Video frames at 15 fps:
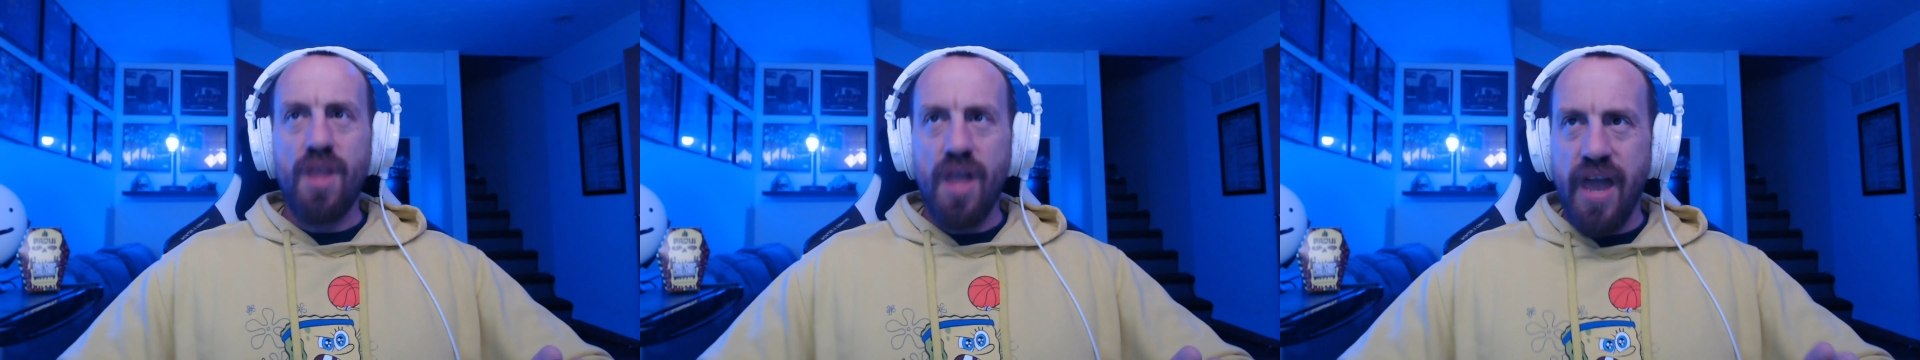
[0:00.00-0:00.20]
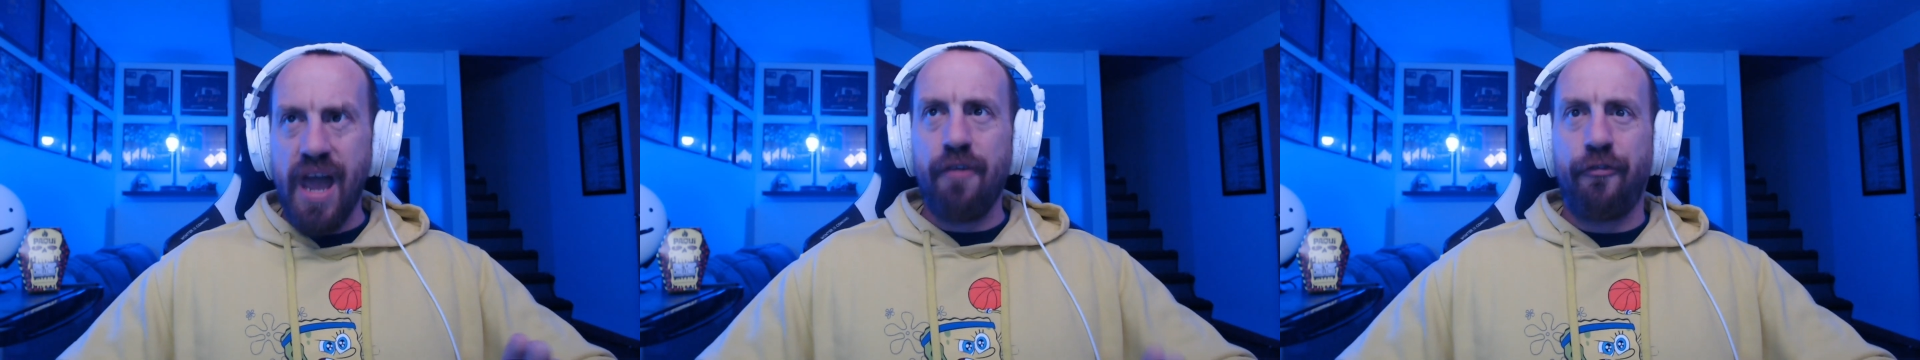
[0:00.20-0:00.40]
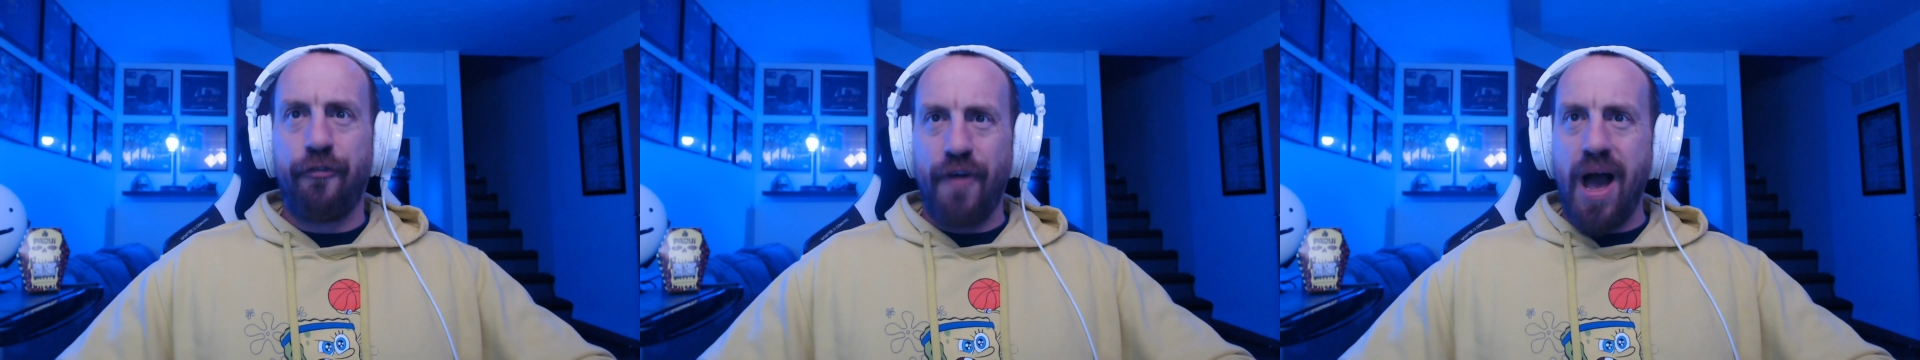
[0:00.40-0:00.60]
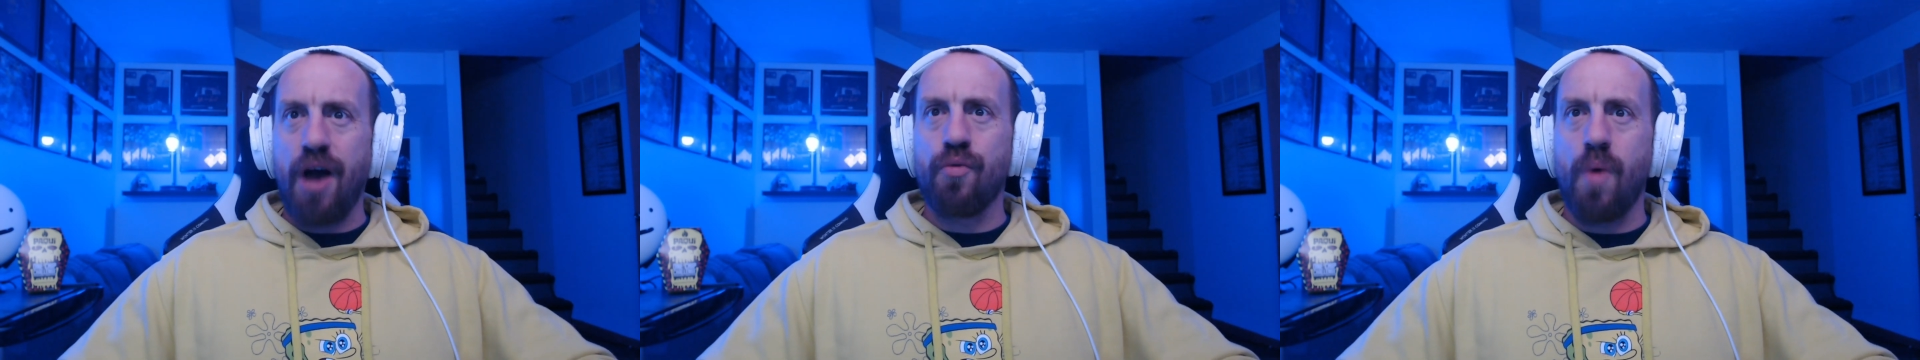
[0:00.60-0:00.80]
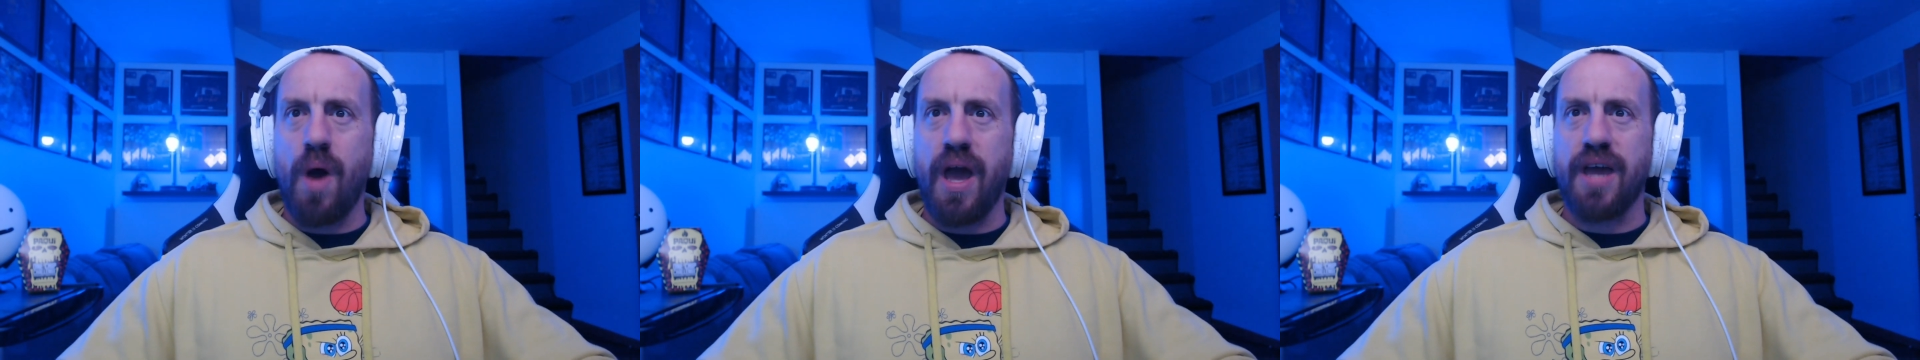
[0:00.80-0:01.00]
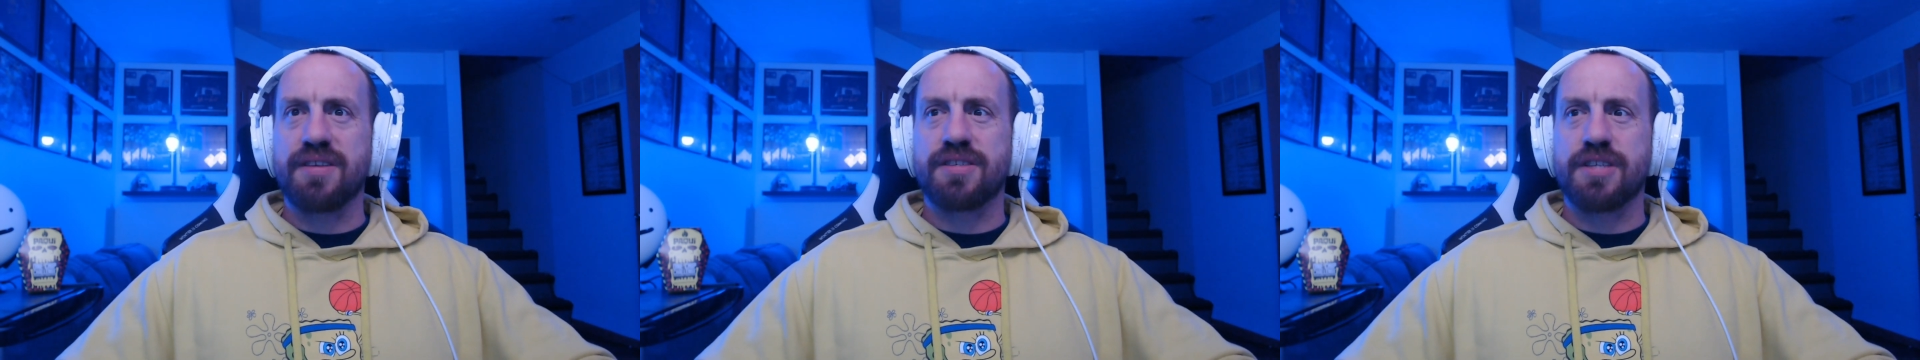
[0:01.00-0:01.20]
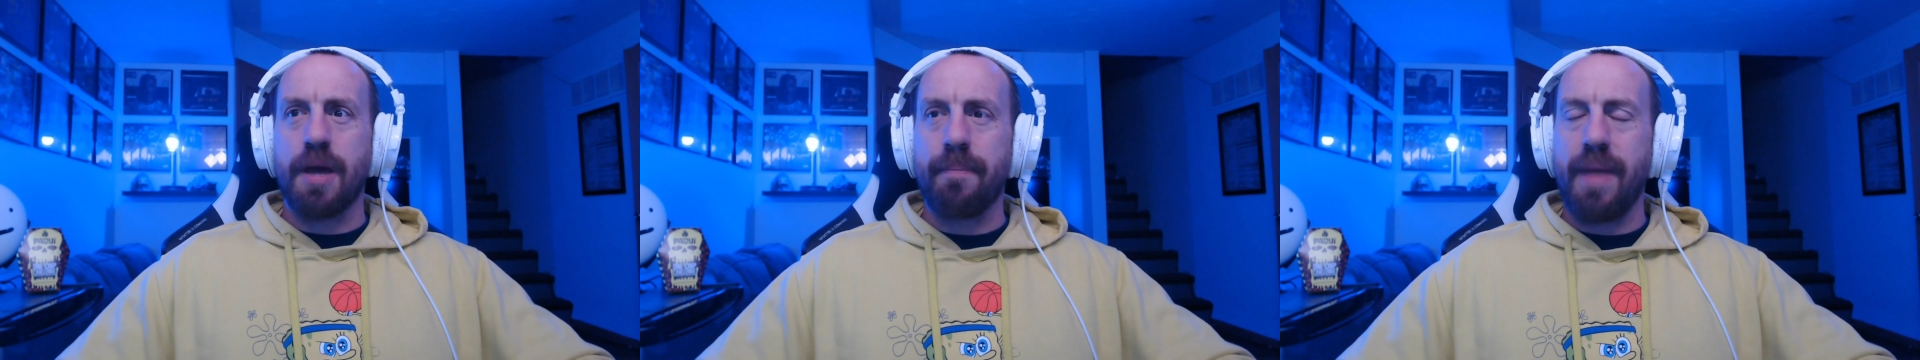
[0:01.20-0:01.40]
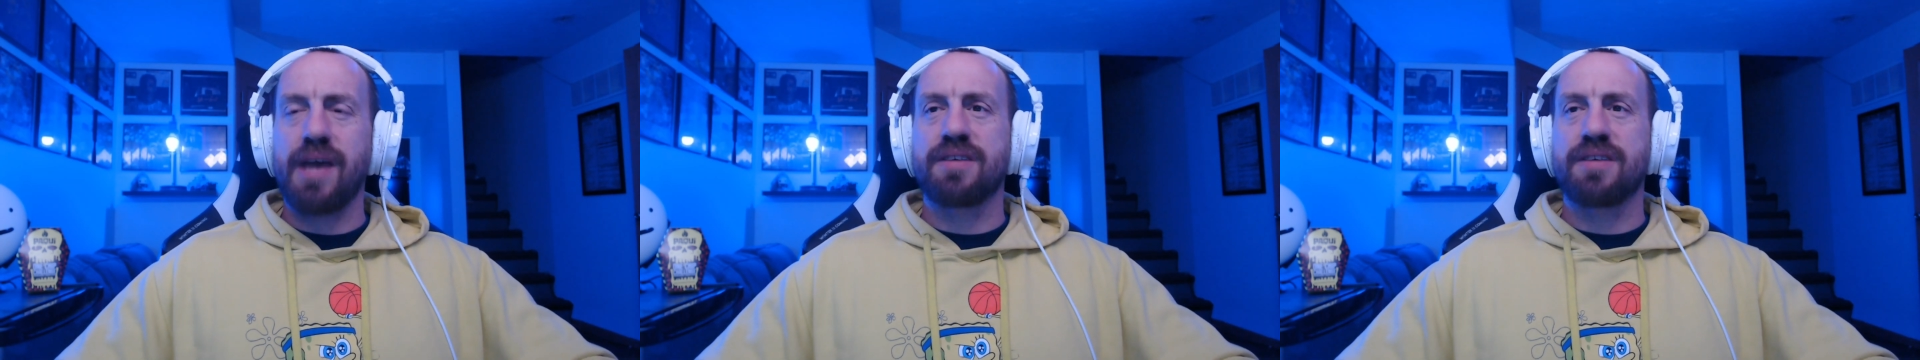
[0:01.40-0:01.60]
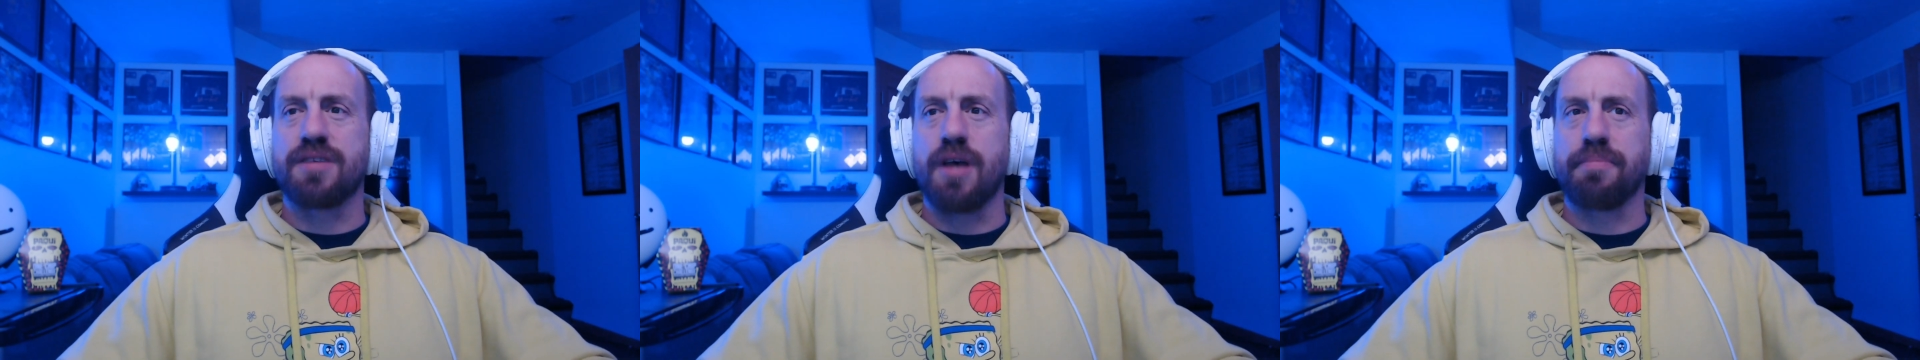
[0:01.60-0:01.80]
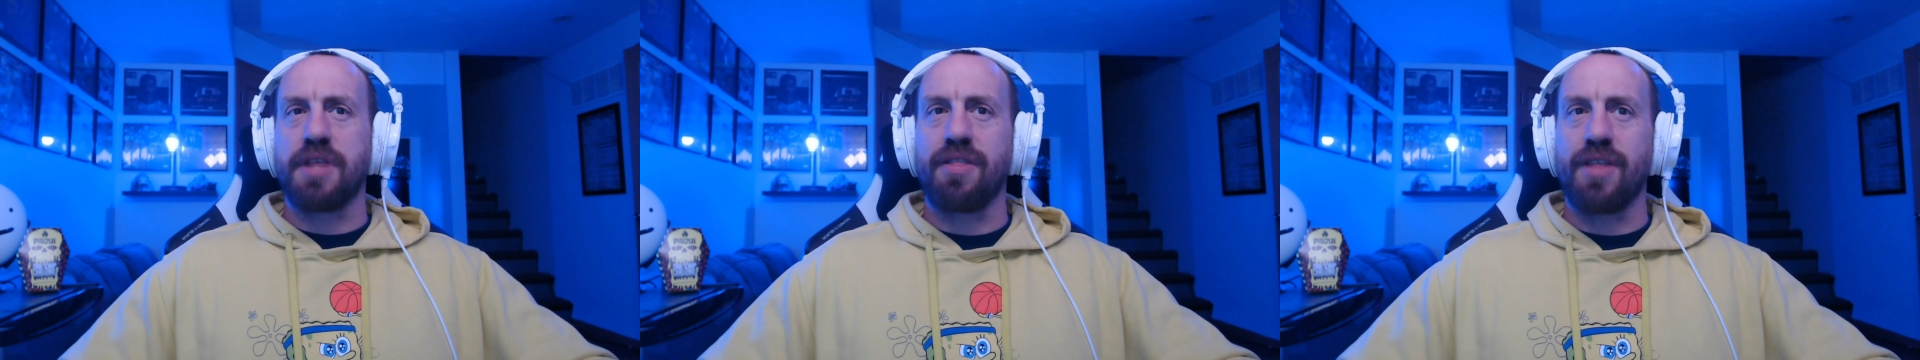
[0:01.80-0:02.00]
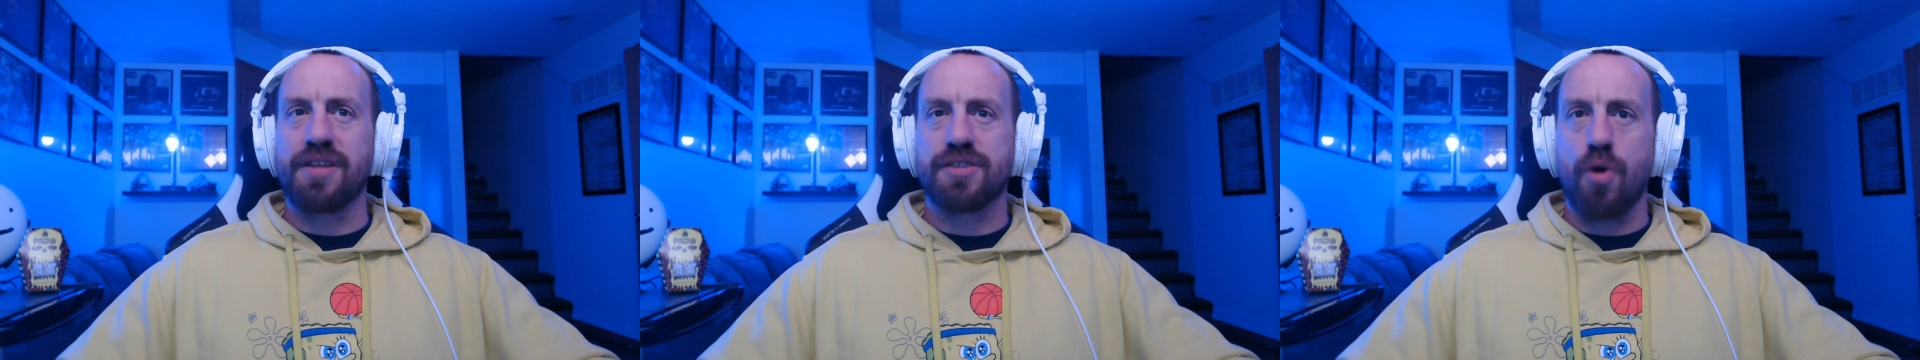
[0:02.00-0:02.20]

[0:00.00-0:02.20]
have found ways to make something that's